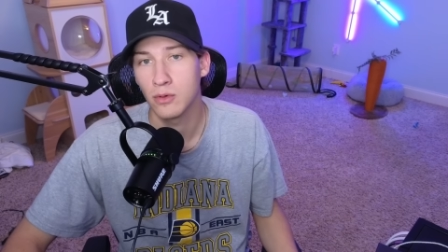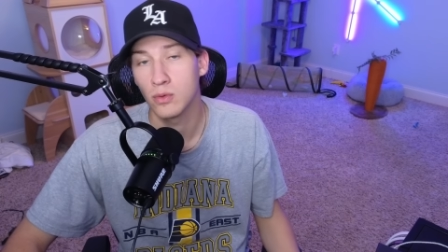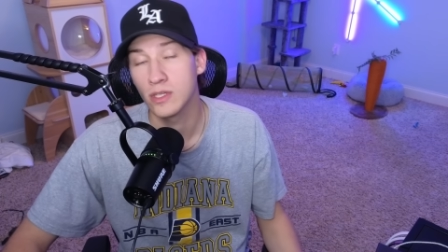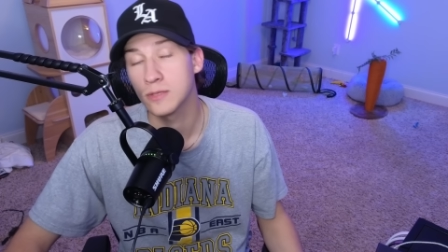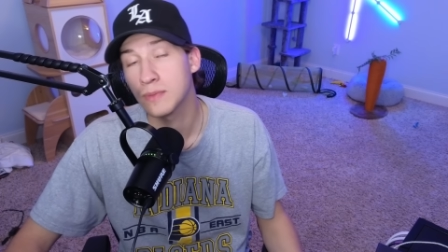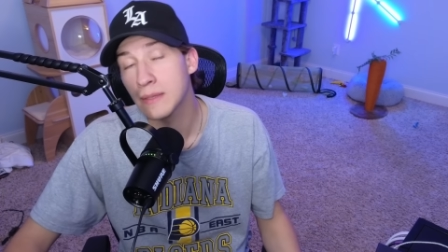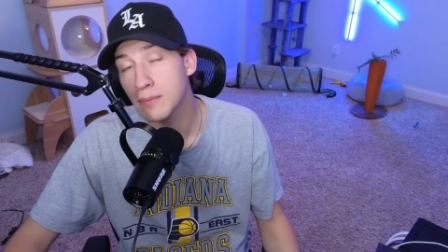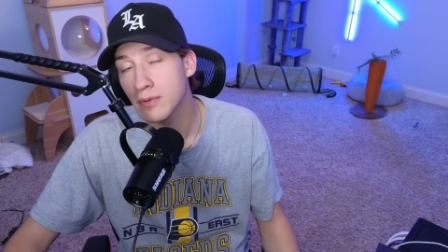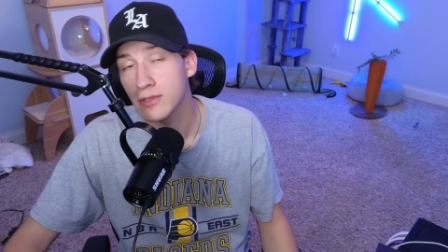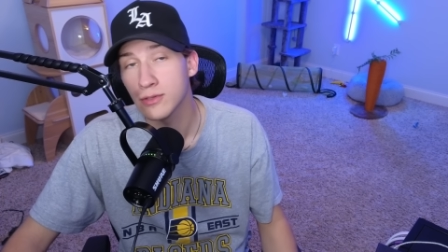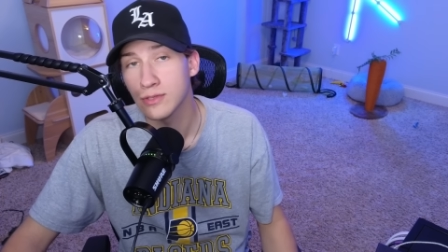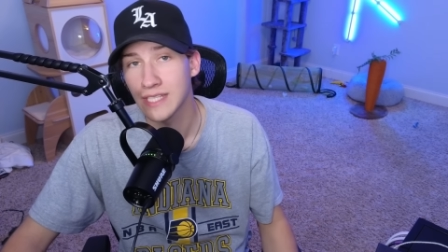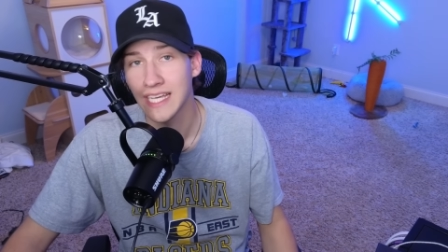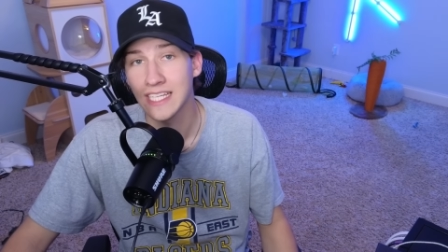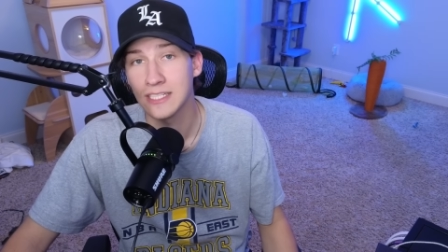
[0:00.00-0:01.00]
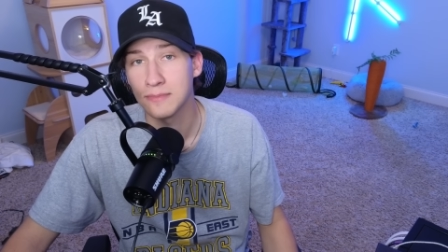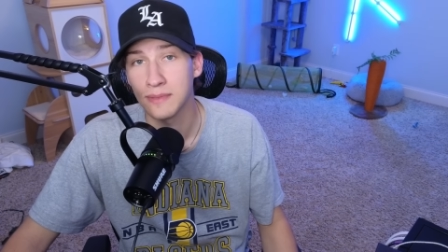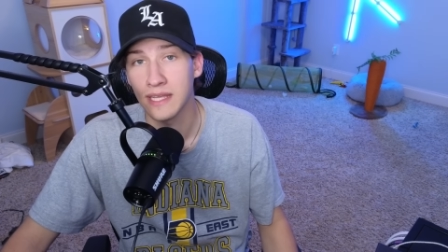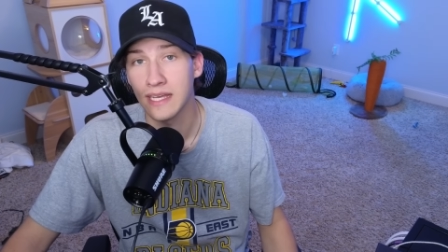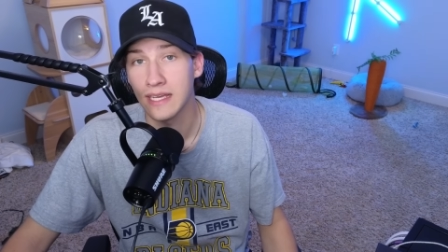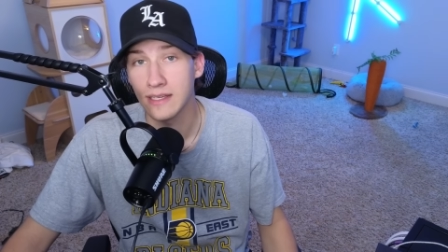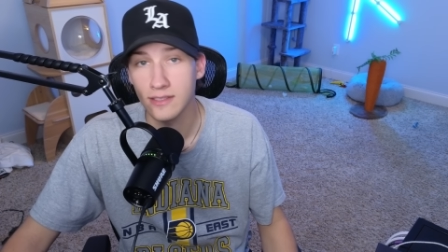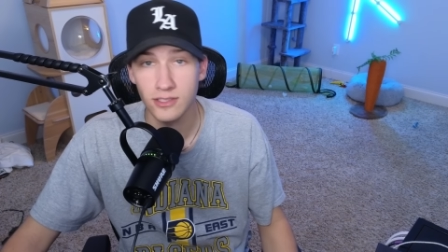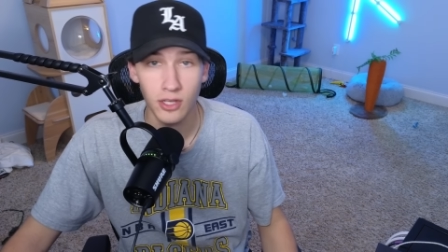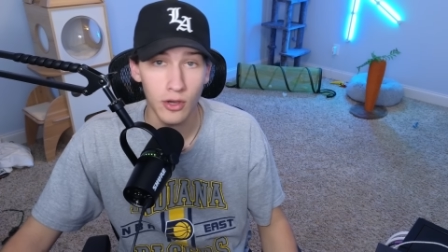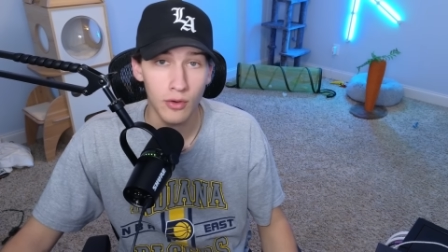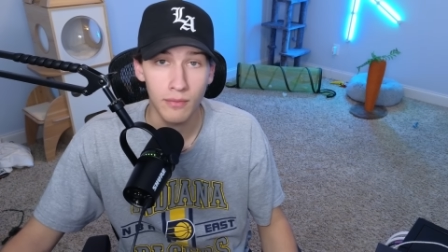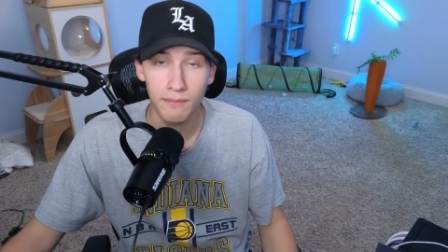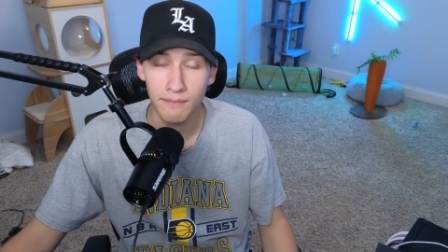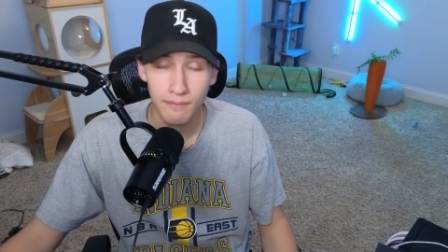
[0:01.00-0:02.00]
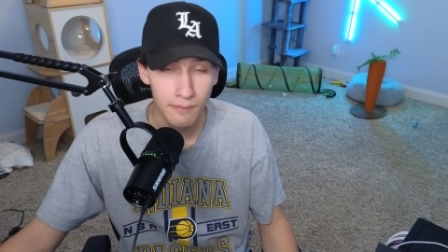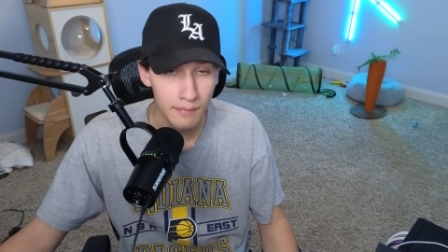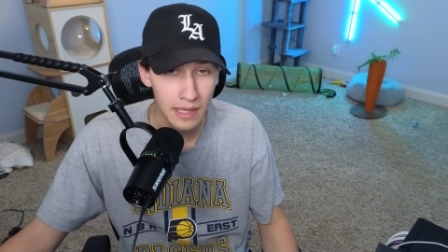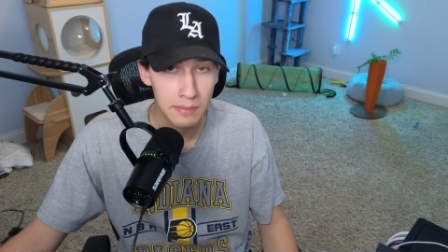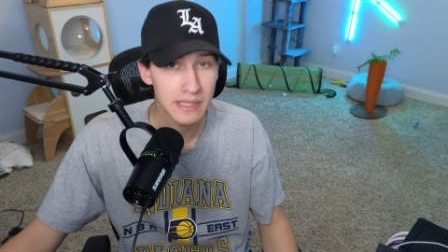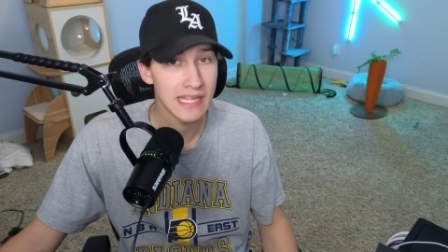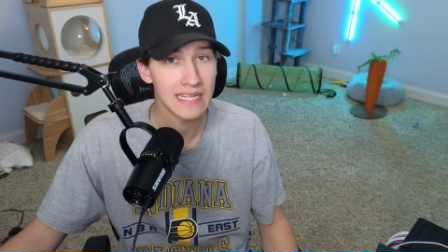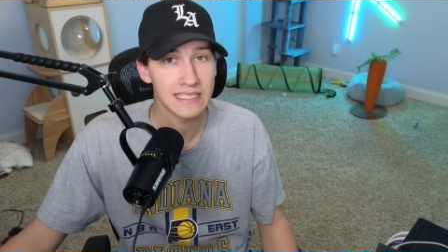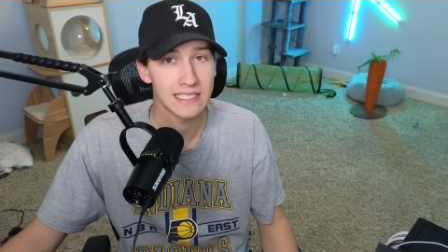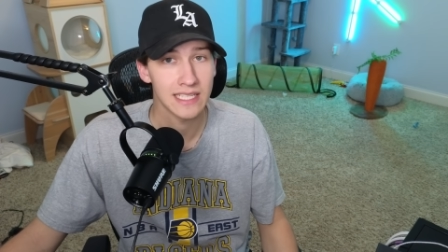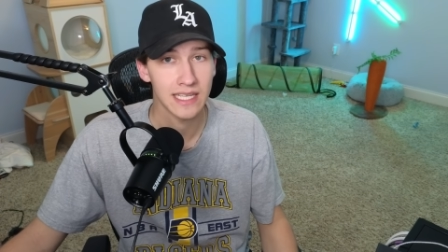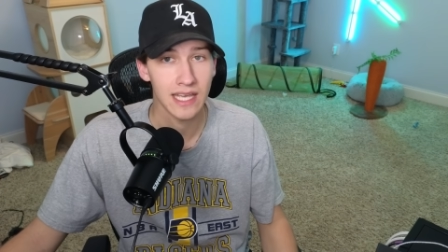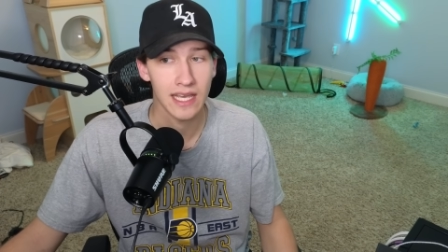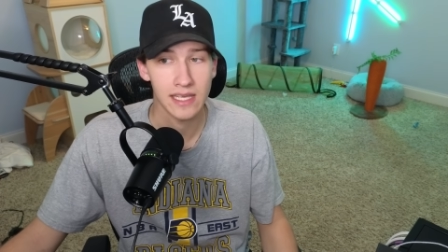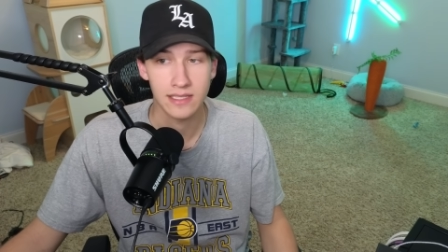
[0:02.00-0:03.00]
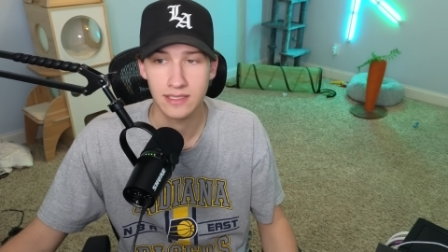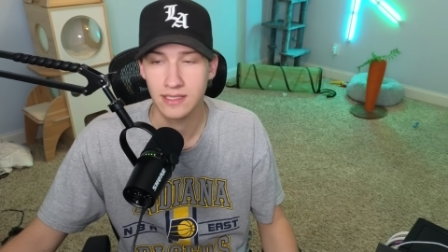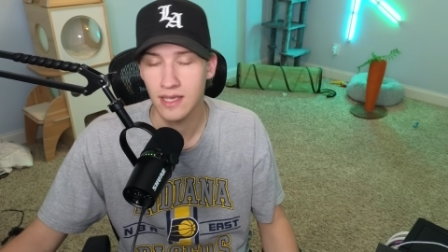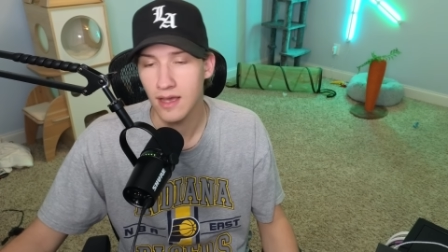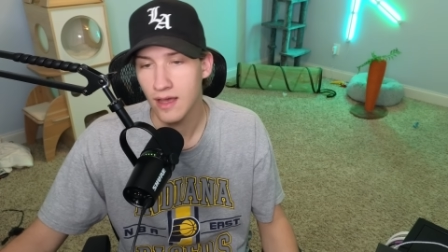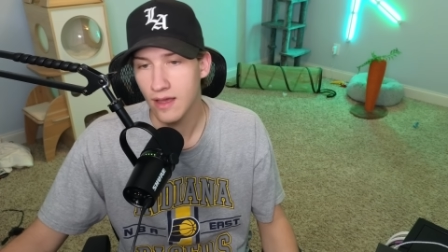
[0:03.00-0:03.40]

which people do say he's playing, so maybe that's the case.